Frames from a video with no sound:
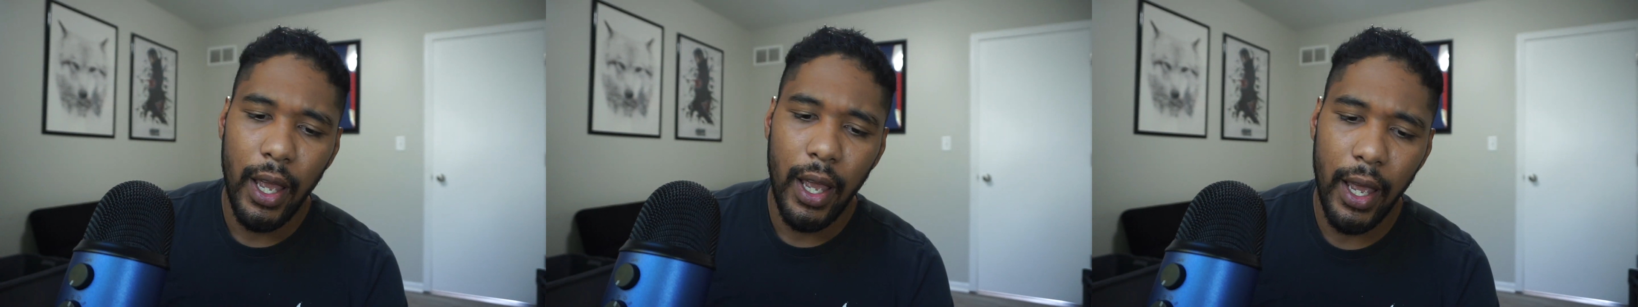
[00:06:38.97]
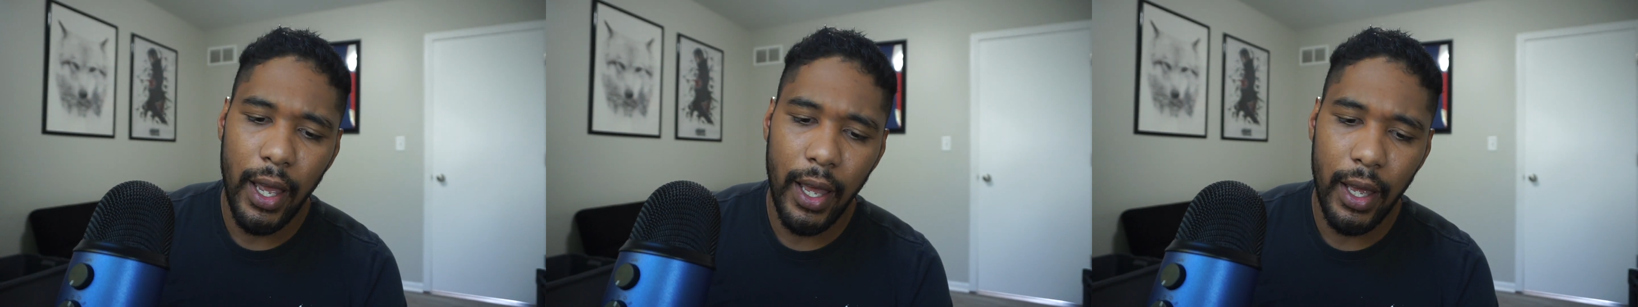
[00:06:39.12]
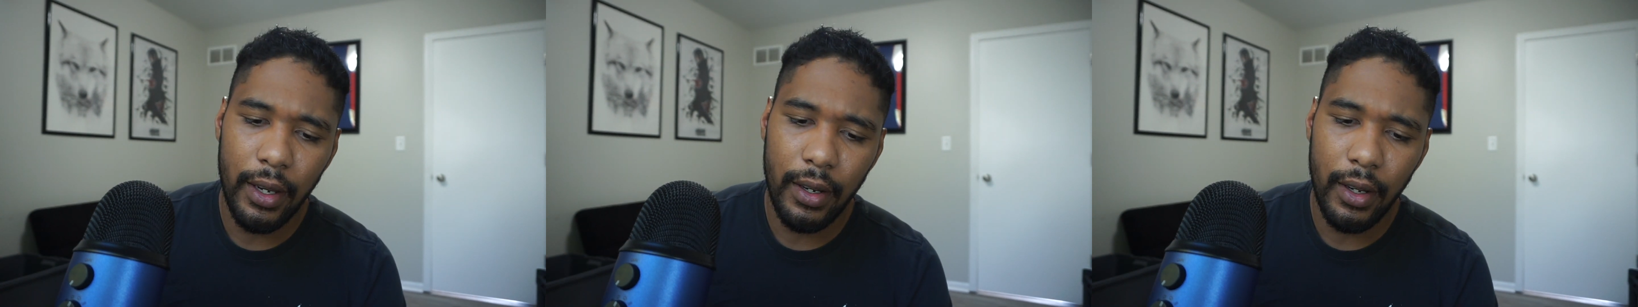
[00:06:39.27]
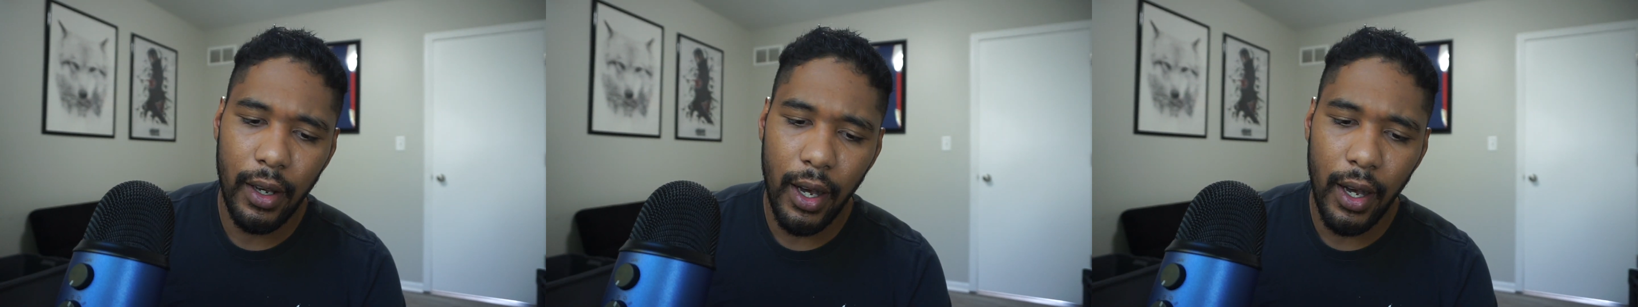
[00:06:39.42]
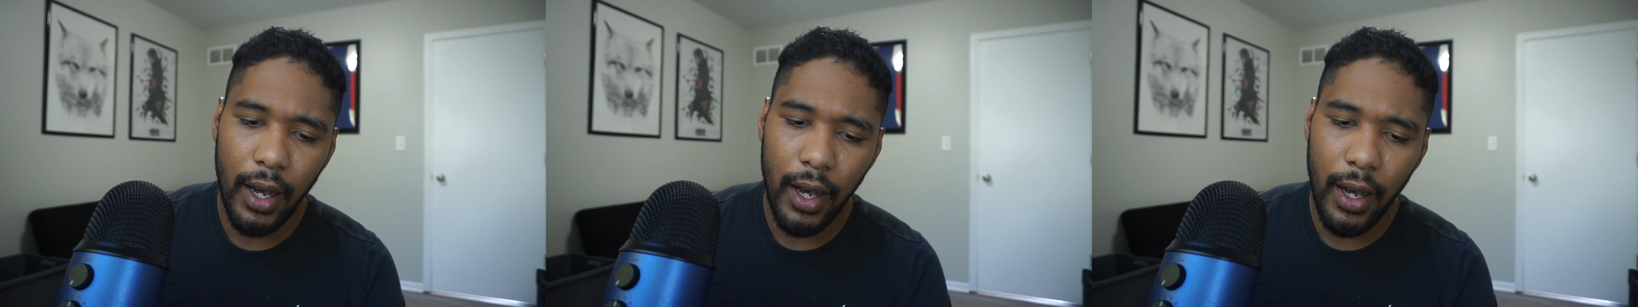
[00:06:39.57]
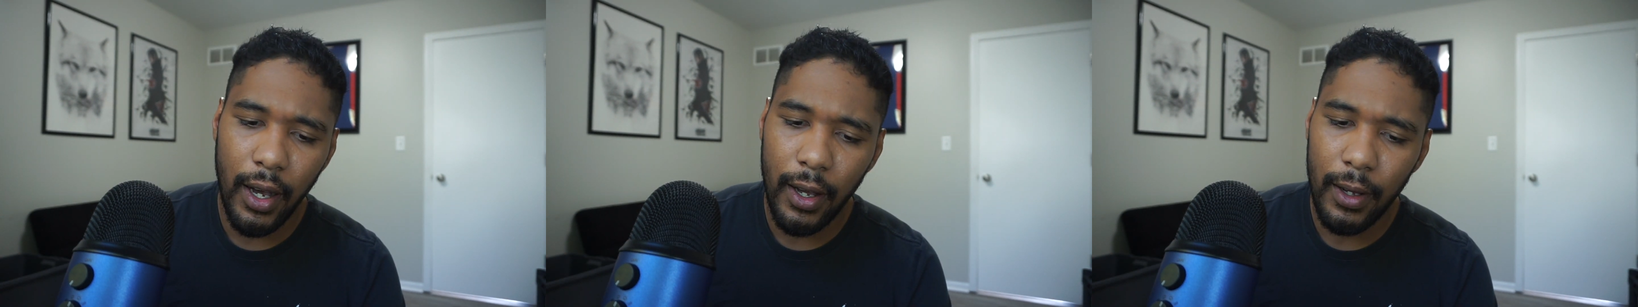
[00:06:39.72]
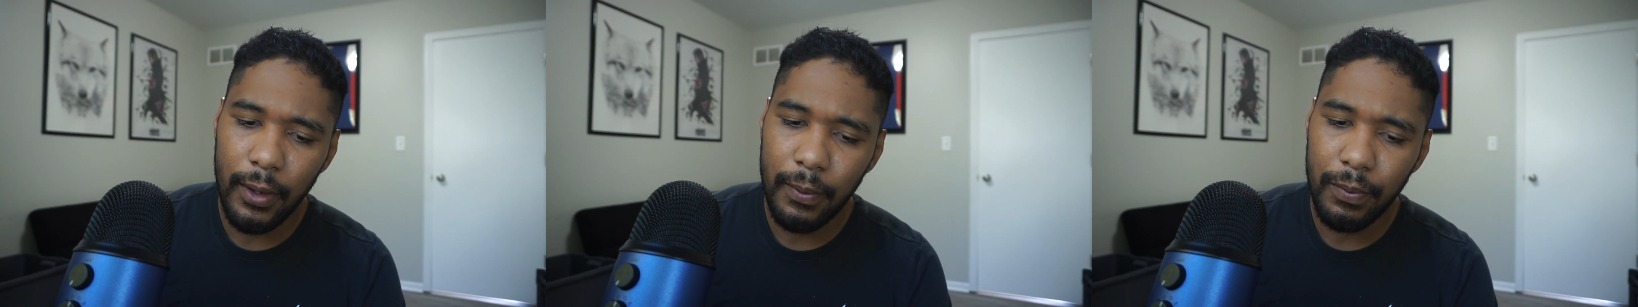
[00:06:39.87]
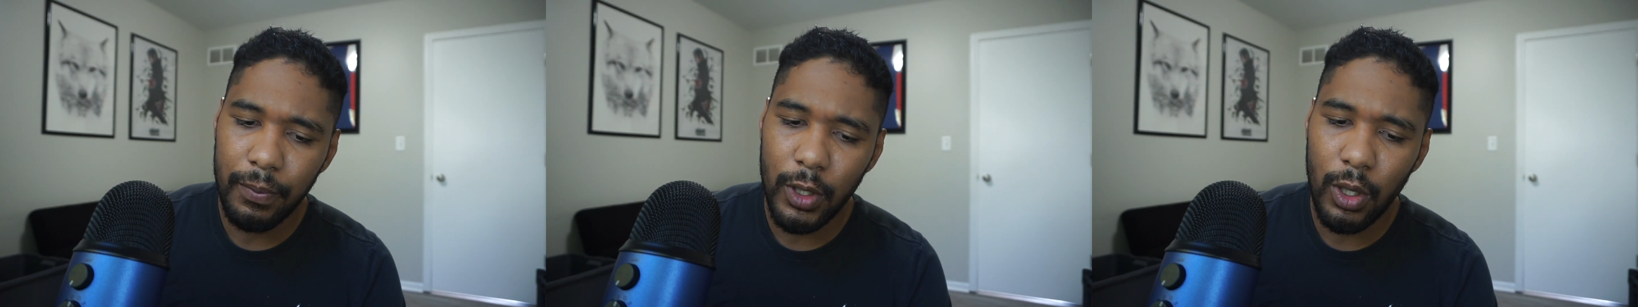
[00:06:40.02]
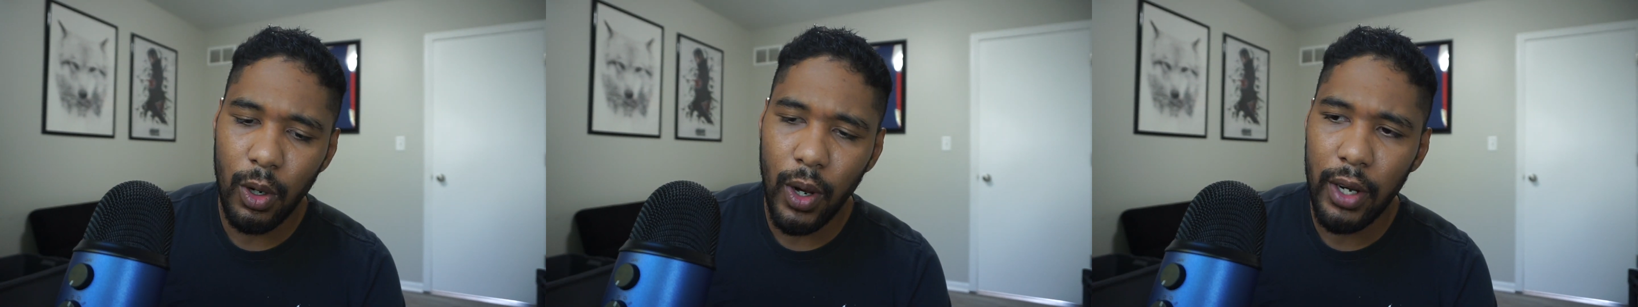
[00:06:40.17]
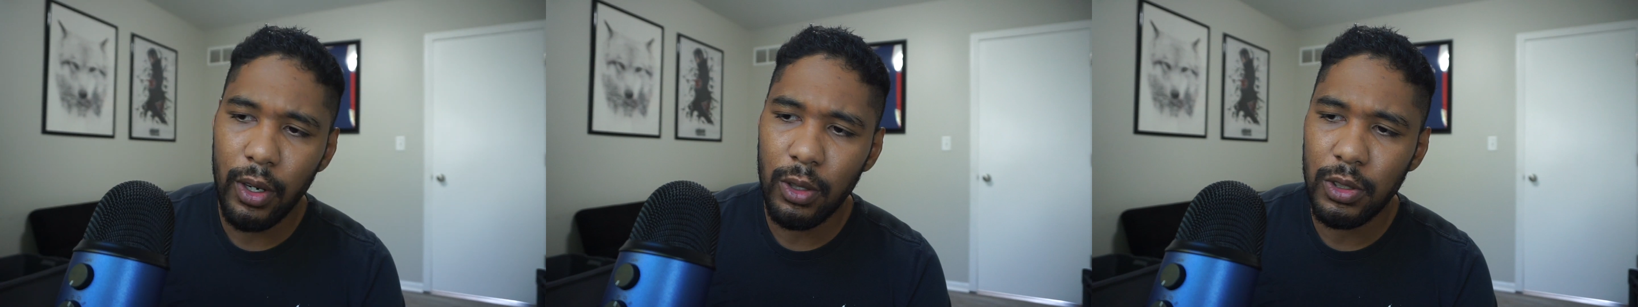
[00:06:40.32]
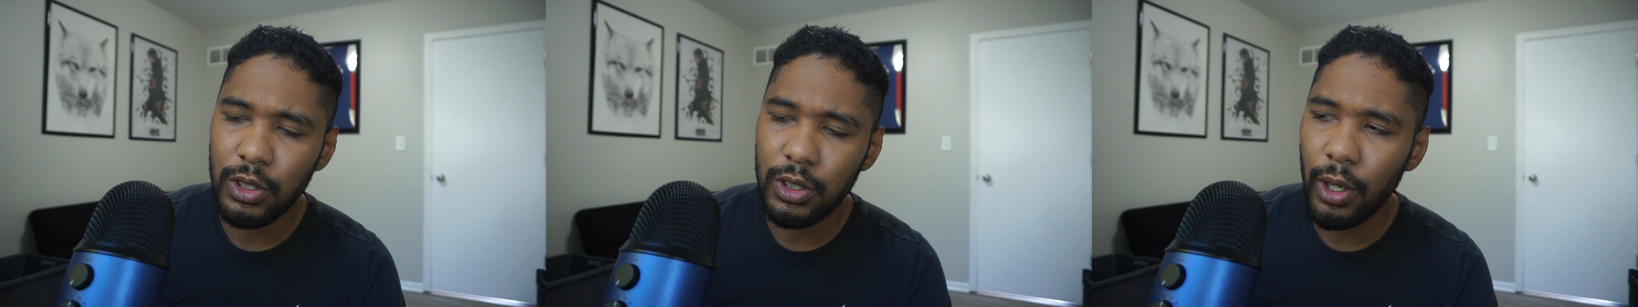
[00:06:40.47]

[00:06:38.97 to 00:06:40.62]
And, I know